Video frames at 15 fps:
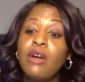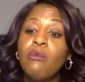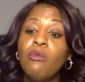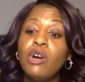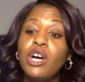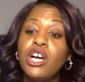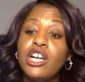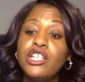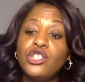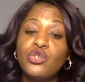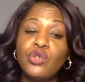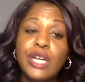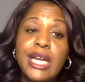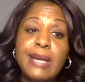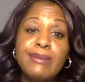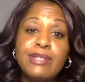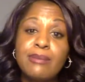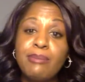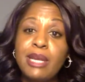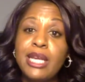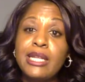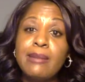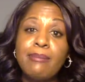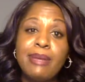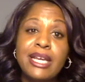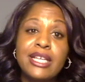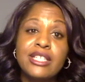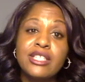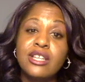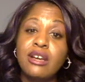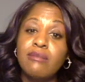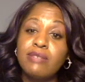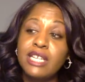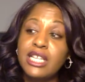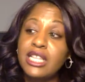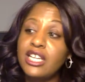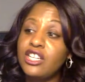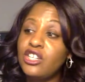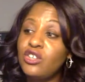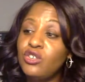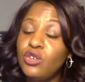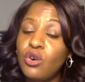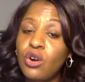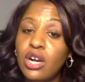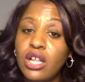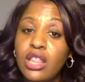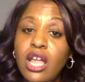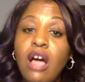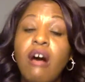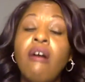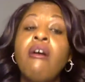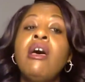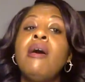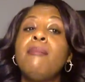with her dreams of being the biggest dope dealer in New York alone.